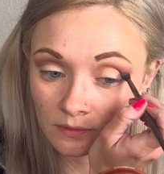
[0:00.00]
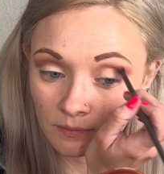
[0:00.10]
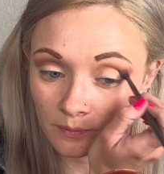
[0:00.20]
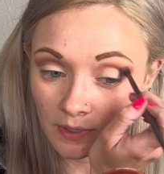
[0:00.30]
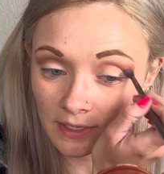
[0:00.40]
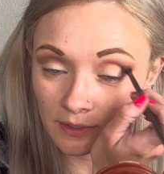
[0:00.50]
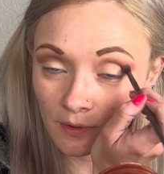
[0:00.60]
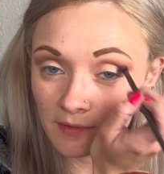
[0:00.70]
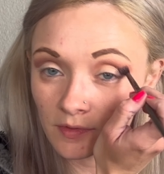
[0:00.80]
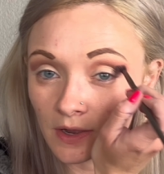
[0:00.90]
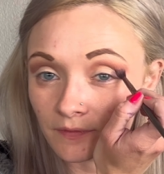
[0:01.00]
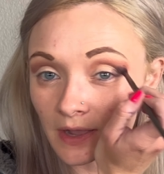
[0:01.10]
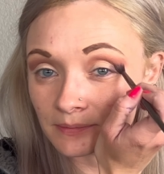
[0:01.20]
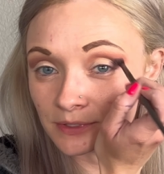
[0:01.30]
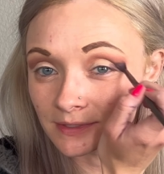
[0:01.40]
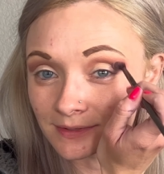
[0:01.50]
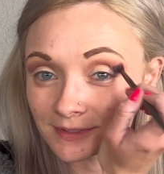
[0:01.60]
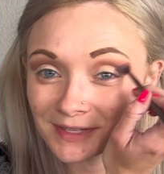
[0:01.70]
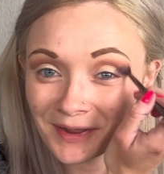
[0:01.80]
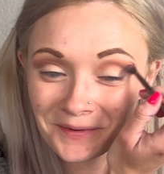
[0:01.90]
but I don't have a lot of options.
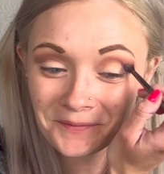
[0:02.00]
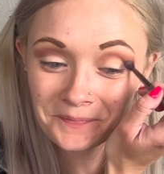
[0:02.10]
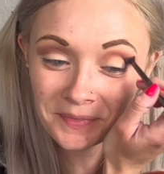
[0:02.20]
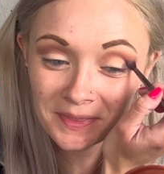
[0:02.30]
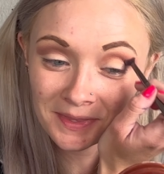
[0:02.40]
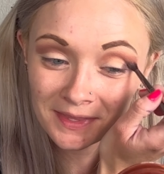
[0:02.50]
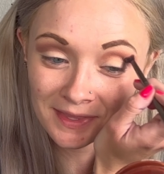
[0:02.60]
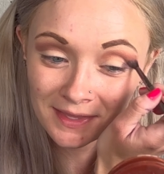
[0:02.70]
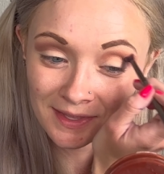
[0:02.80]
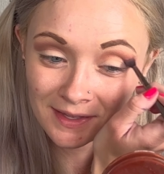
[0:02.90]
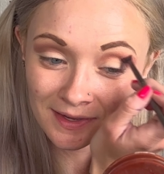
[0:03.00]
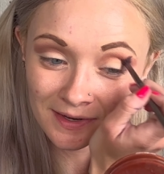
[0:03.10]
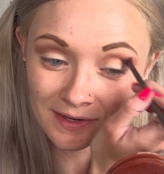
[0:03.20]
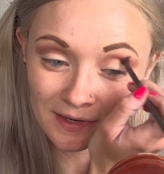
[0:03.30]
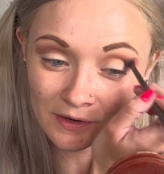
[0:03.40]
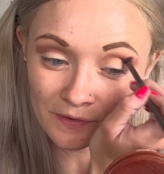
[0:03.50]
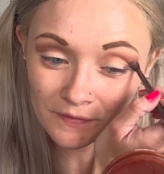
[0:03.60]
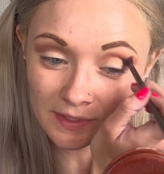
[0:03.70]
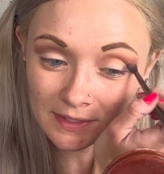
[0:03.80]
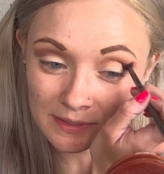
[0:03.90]
So
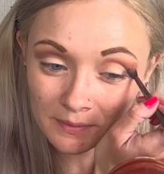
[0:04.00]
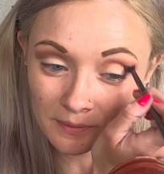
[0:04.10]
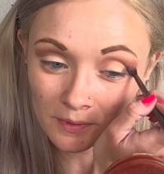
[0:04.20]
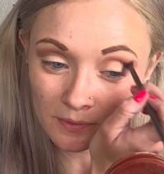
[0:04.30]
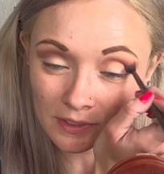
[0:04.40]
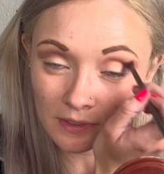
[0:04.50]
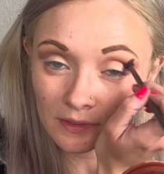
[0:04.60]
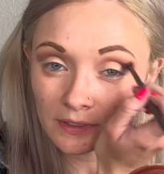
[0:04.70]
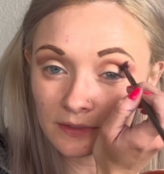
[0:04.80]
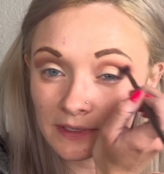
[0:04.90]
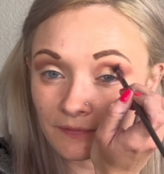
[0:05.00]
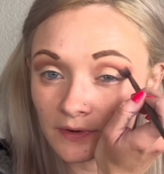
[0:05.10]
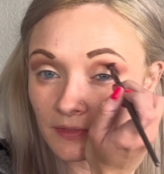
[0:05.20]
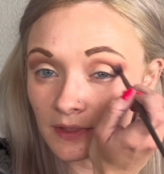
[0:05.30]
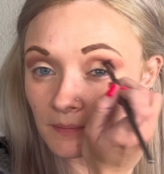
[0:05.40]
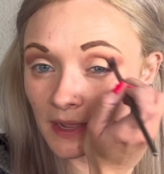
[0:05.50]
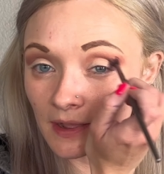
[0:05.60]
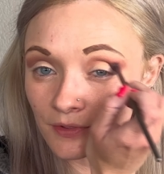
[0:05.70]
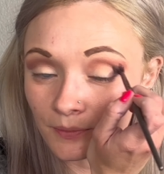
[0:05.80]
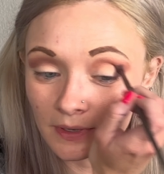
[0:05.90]
hopefully this one will look a little different than my
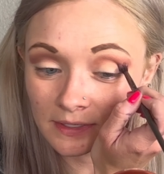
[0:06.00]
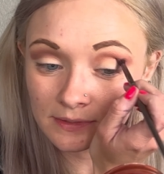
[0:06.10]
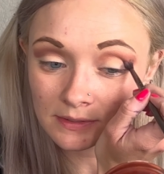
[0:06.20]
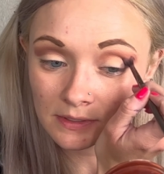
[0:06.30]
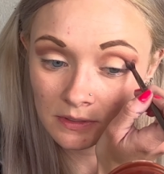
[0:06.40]
other ones.